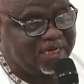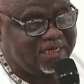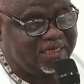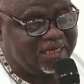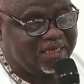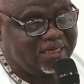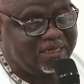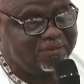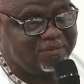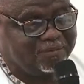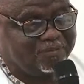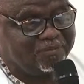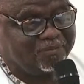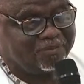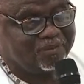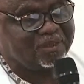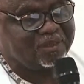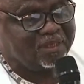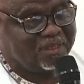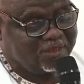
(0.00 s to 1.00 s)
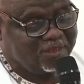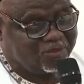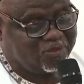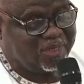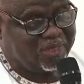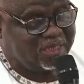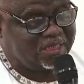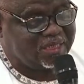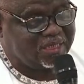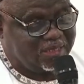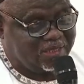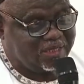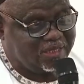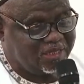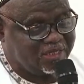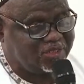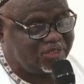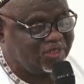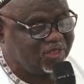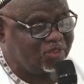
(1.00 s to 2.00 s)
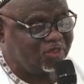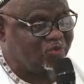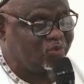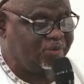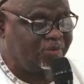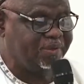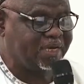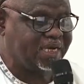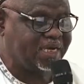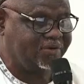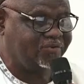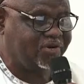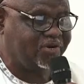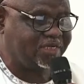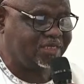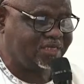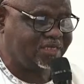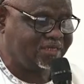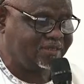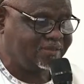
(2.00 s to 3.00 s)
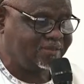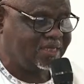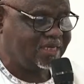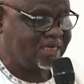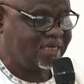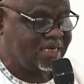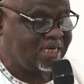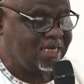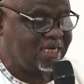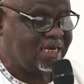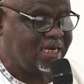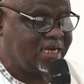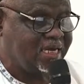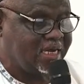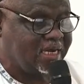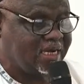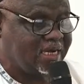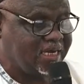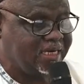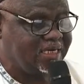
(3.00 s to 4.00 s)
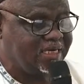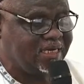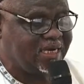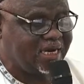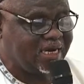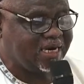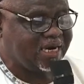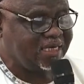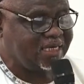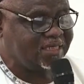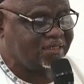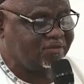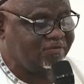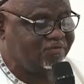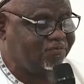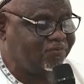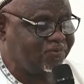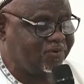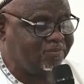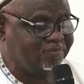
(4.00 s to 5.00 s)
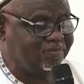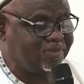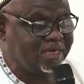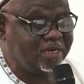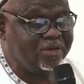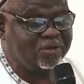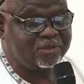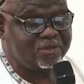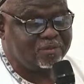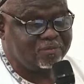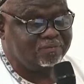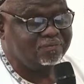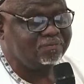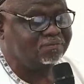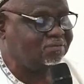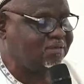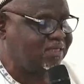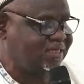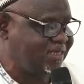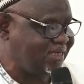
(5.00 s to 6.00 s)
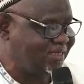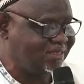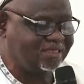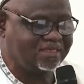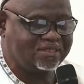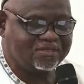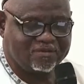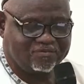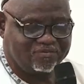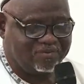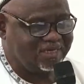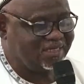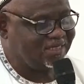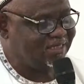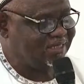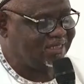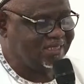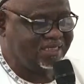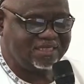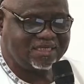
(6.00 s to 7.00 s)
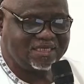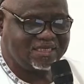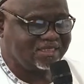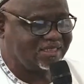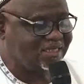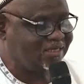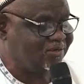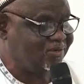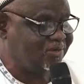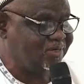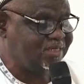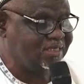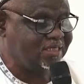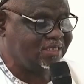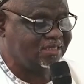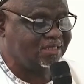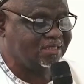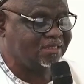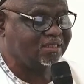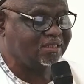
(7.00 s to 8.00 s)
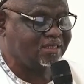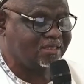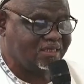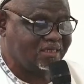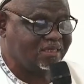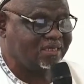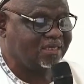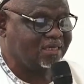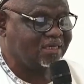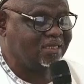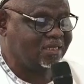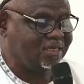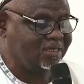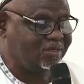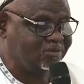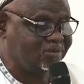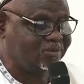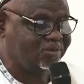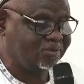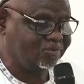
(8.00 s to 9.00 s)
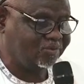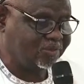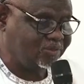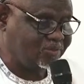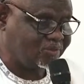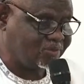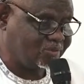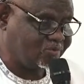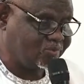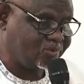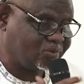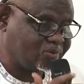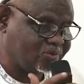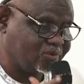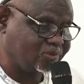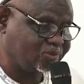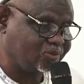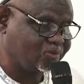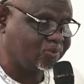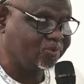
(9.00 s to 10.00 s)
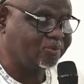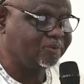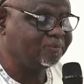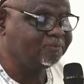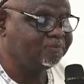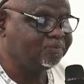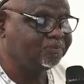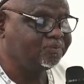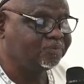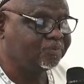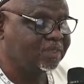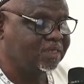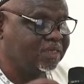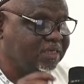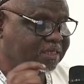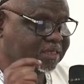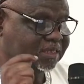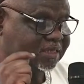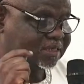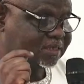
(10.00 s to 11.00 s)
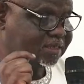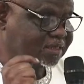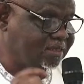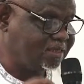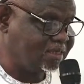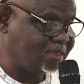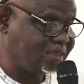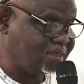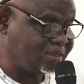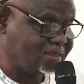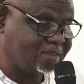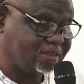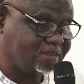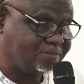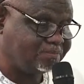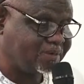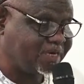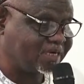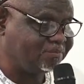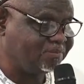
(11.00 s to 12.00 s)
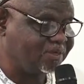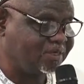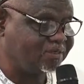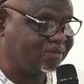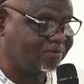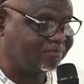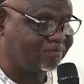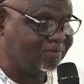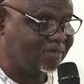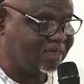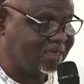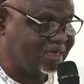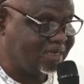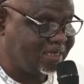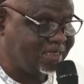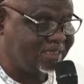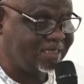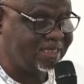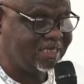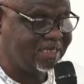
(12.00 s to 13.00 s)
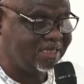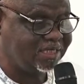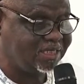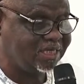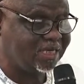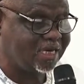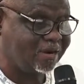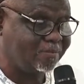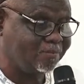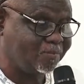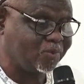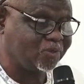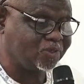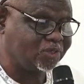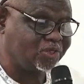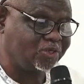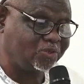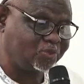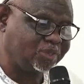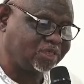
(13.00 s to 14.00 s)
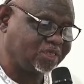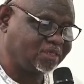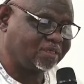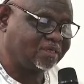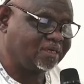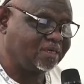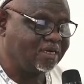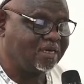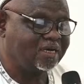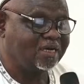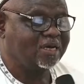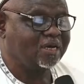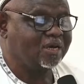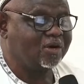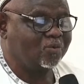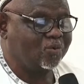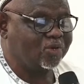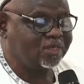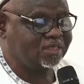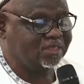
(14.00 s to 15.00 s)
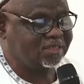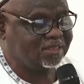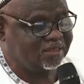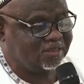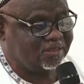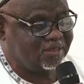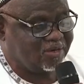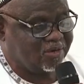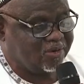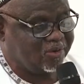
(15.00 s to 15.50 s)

created so that these things will be addressed. And then arising from a lot of cases of litigations and all these things, it also the Department of Litigation and Prosecution was